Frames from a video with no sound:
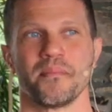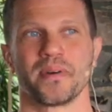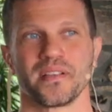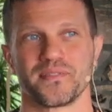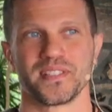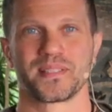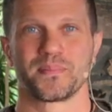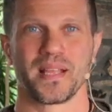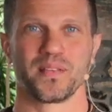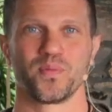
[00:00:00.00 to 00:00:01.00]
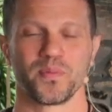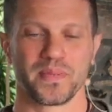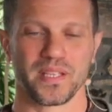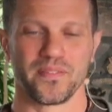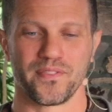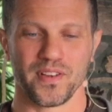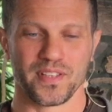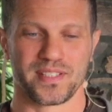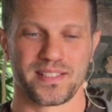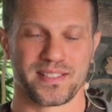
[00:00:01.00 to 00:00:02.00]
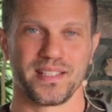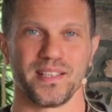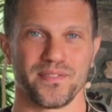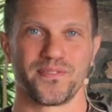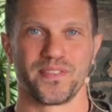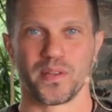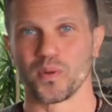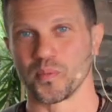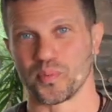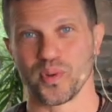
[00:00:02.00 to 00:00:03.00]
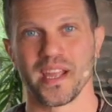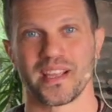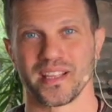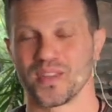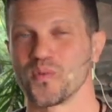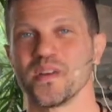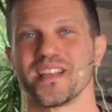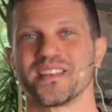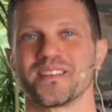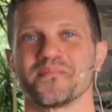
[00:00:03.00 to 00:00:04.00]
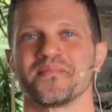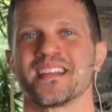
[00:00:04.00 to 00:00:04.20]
But if this plant will be very stiff, it will break in the wind.